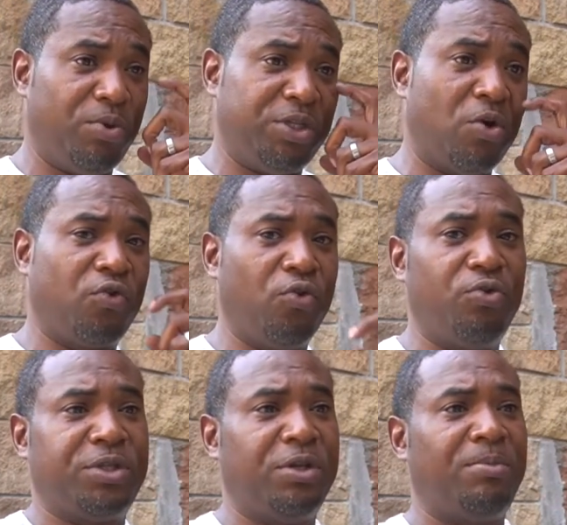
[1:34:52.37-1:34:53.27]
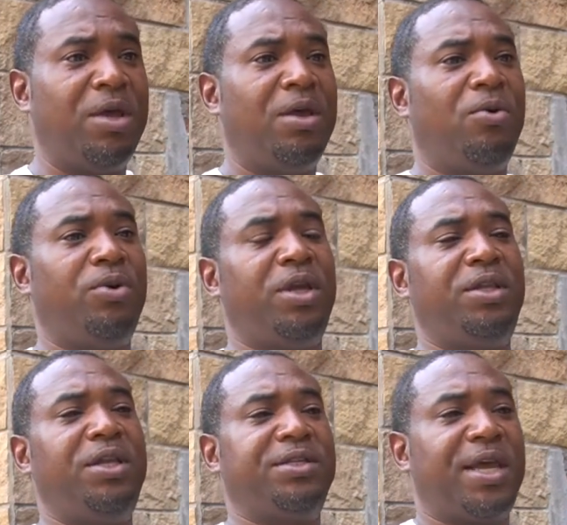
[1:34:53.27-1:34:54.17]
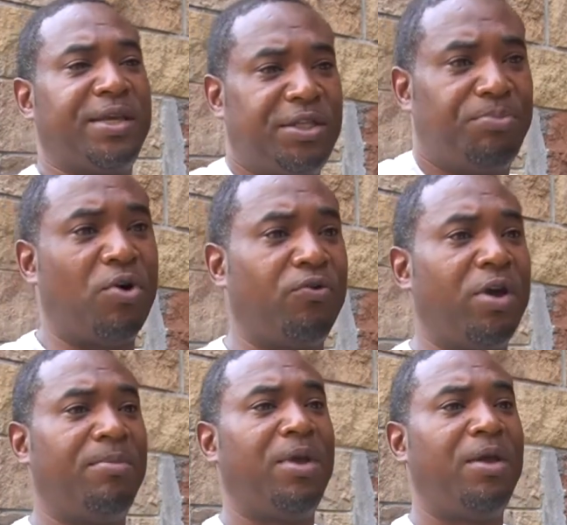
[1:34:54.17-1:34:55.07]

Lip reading: Joe Cruz and them with Adidas Legacy program.